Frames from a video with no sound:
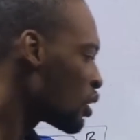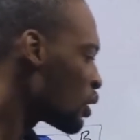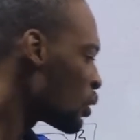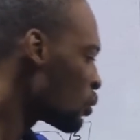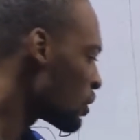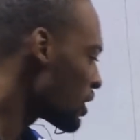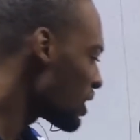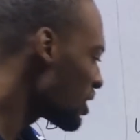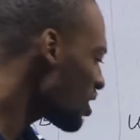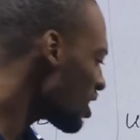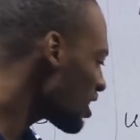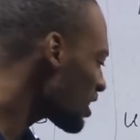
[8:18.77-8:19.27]

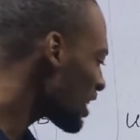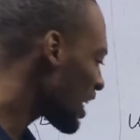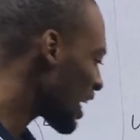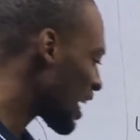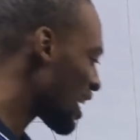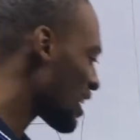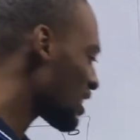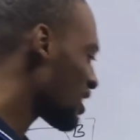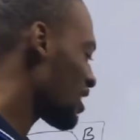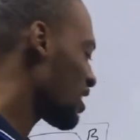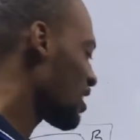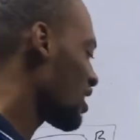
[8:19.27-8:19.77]
We know
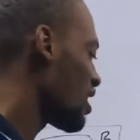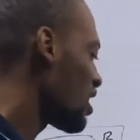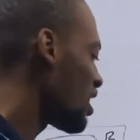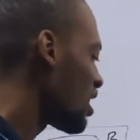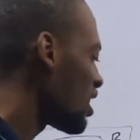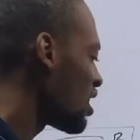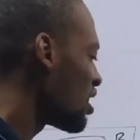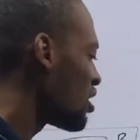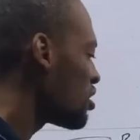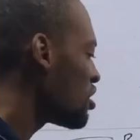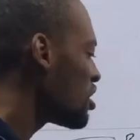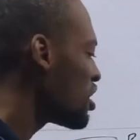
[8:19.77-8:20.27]
that
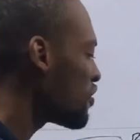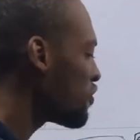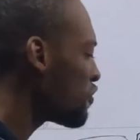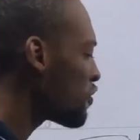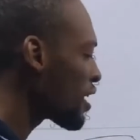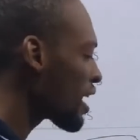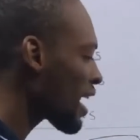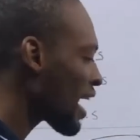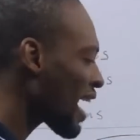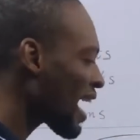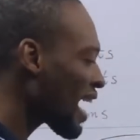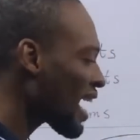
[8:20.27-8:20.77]
if
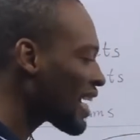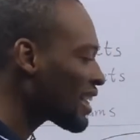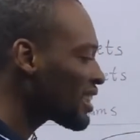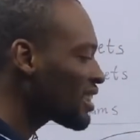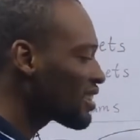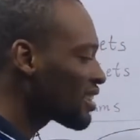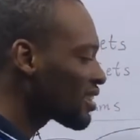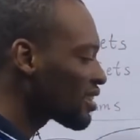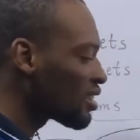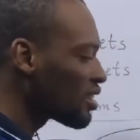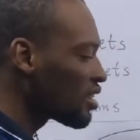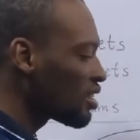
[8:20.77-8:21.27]
we add
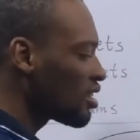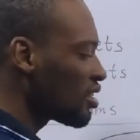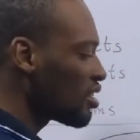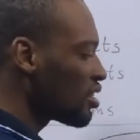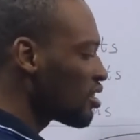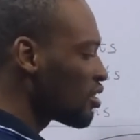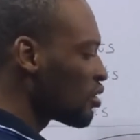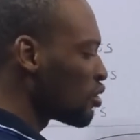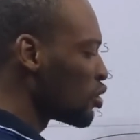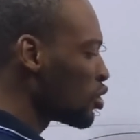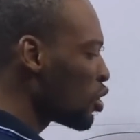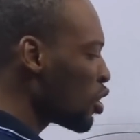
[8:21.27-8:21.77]

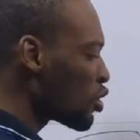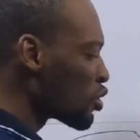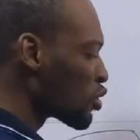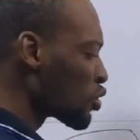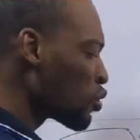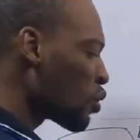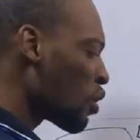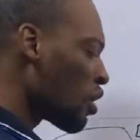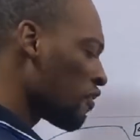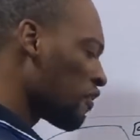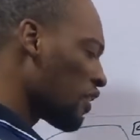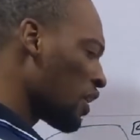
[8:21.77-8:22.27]
those
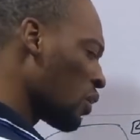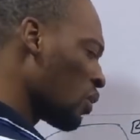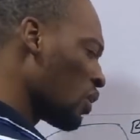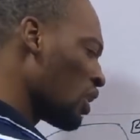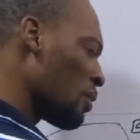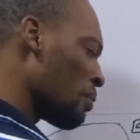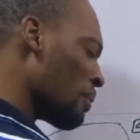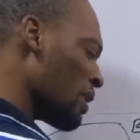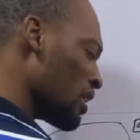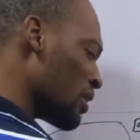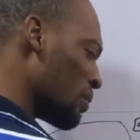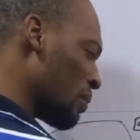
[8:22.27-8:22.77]
who offer
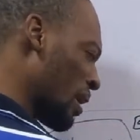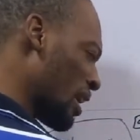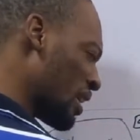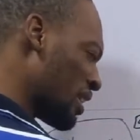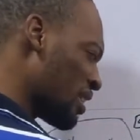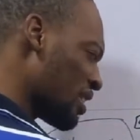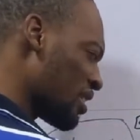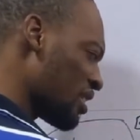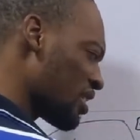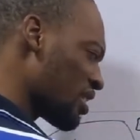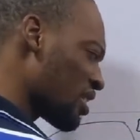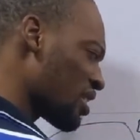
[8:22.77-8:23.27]
only
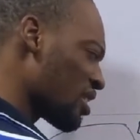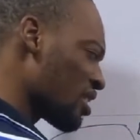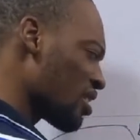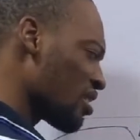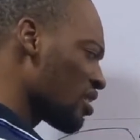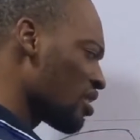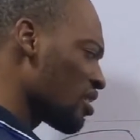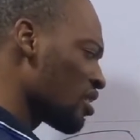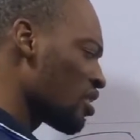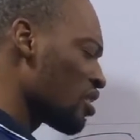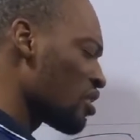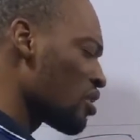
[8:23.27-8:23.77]
mathematics
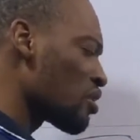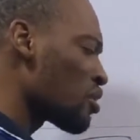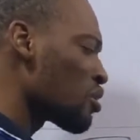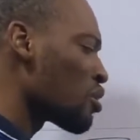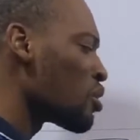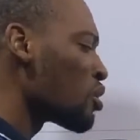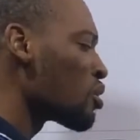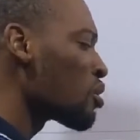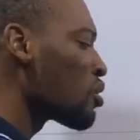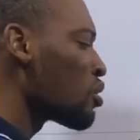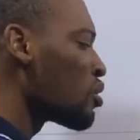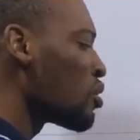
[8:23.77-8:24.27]

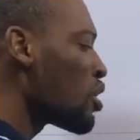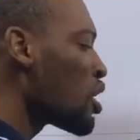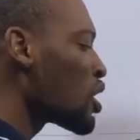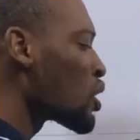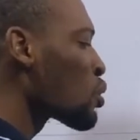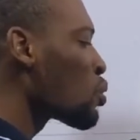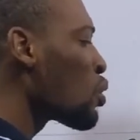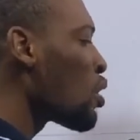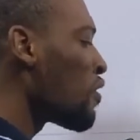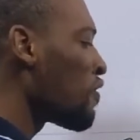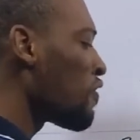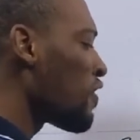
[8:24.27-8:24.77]
to
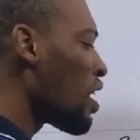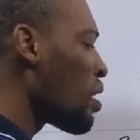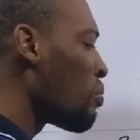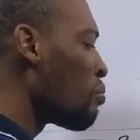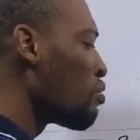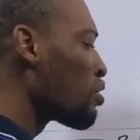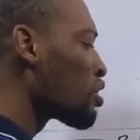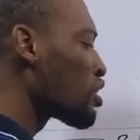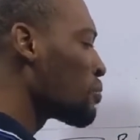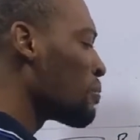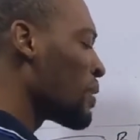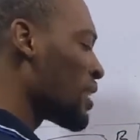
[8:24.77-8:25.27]
those who offer
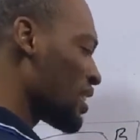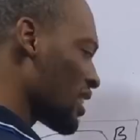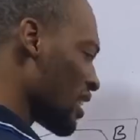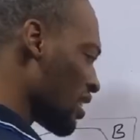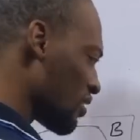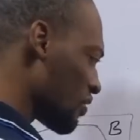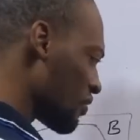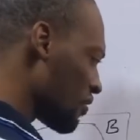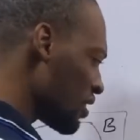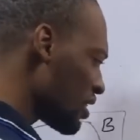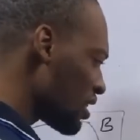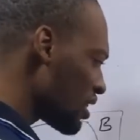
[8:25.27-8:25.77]
both maths
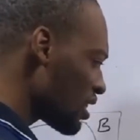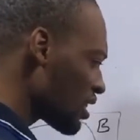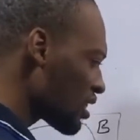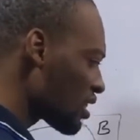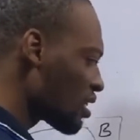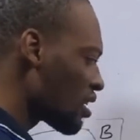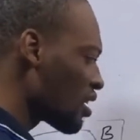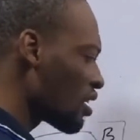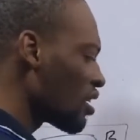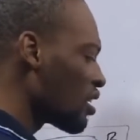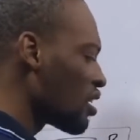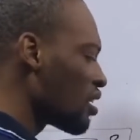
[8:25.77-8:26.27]
and
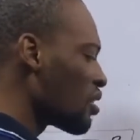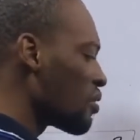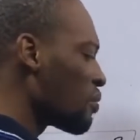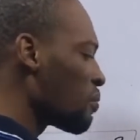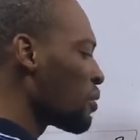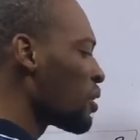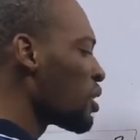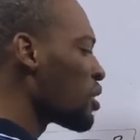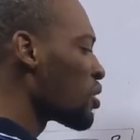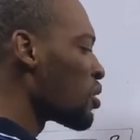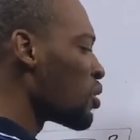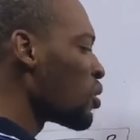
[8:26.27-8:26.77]
physics
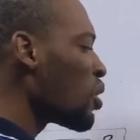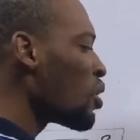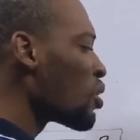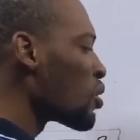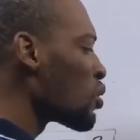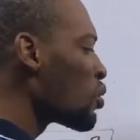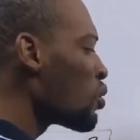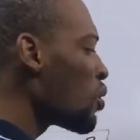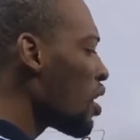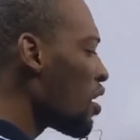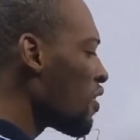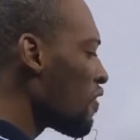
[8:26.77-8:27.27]
plus
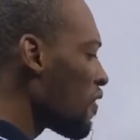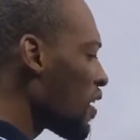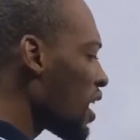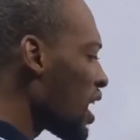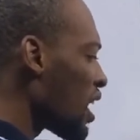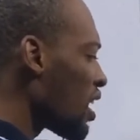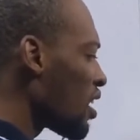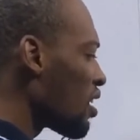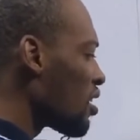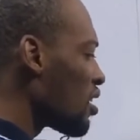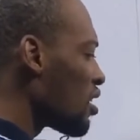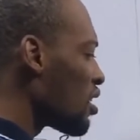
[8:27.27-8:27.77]
those who
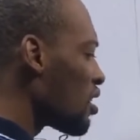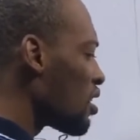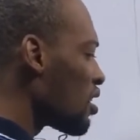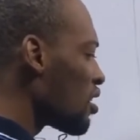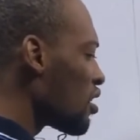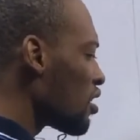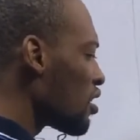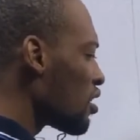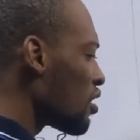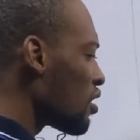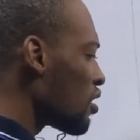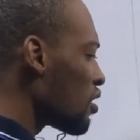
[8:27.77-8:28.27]
offer
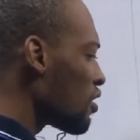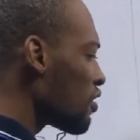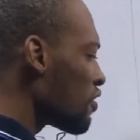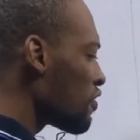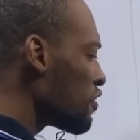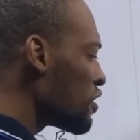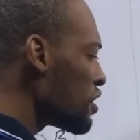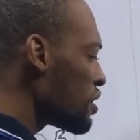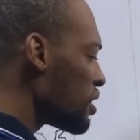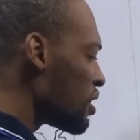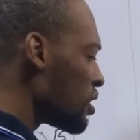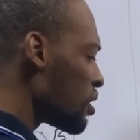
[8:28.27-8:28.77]

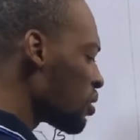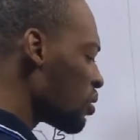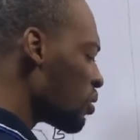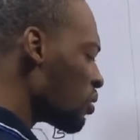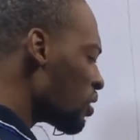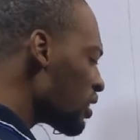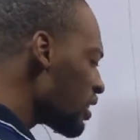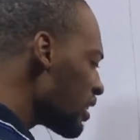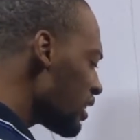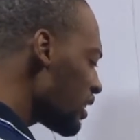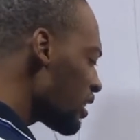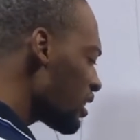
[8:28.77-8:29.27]
physics
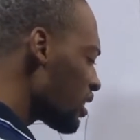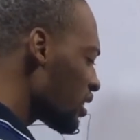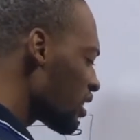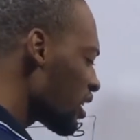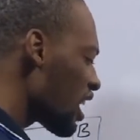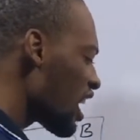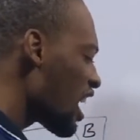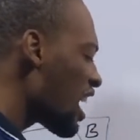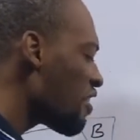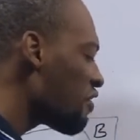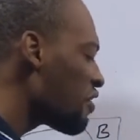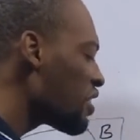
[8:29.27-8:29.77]
only,
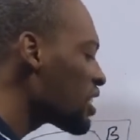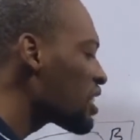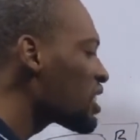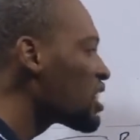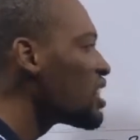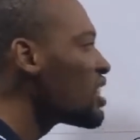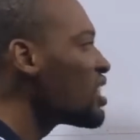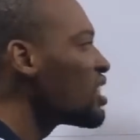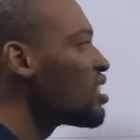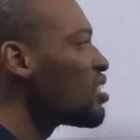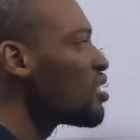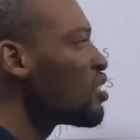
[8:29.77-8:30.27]

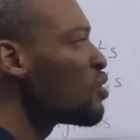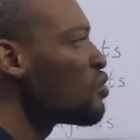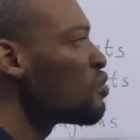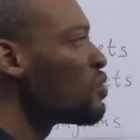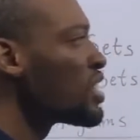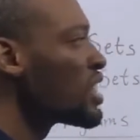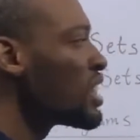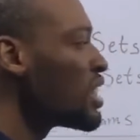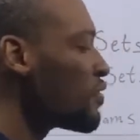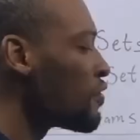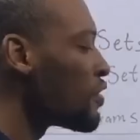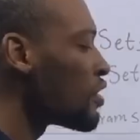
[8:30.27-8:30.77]
everything
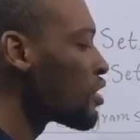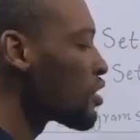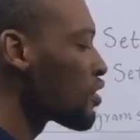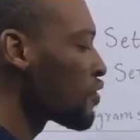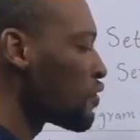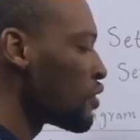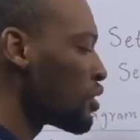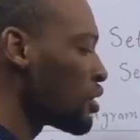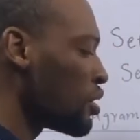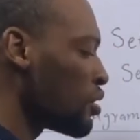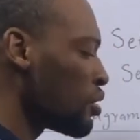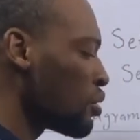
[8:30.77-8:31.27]
will give us
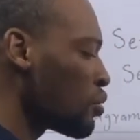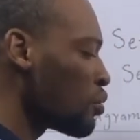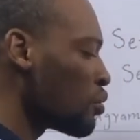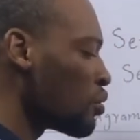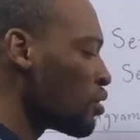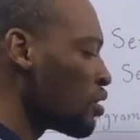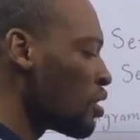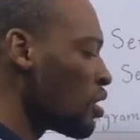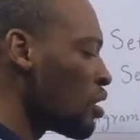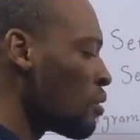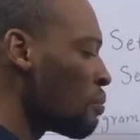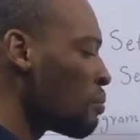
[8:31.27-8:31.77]
42
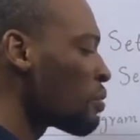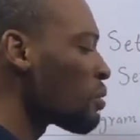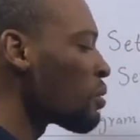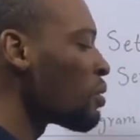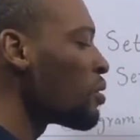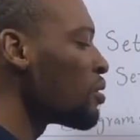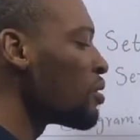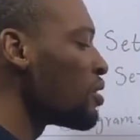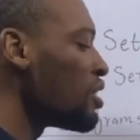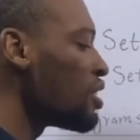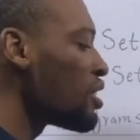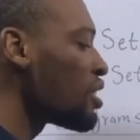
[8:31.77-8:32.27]

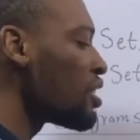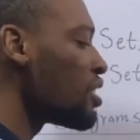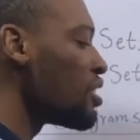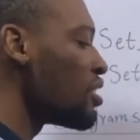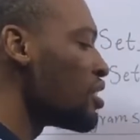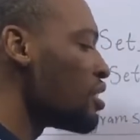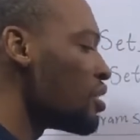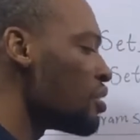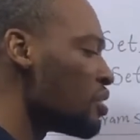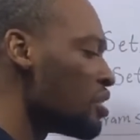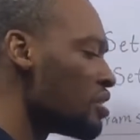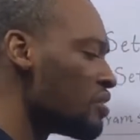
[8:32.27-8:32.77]
because this is
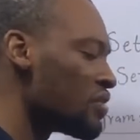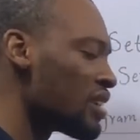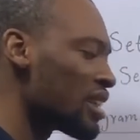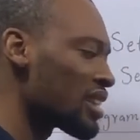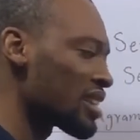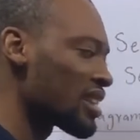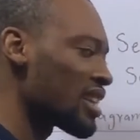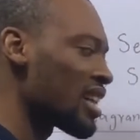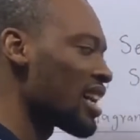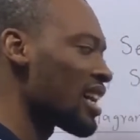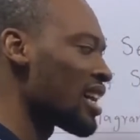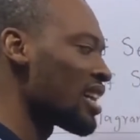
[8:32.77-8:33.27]
the
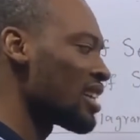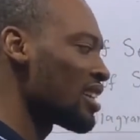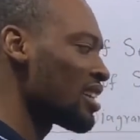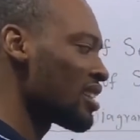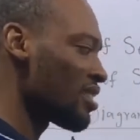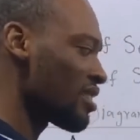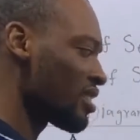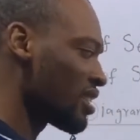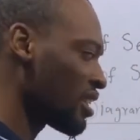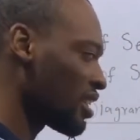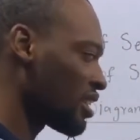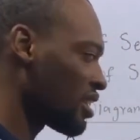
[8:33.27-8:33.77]
universal
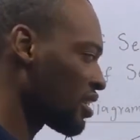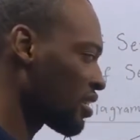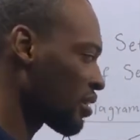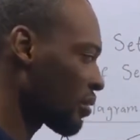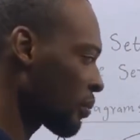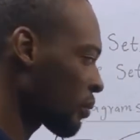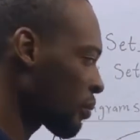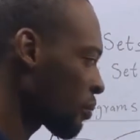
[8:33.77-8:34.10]
set.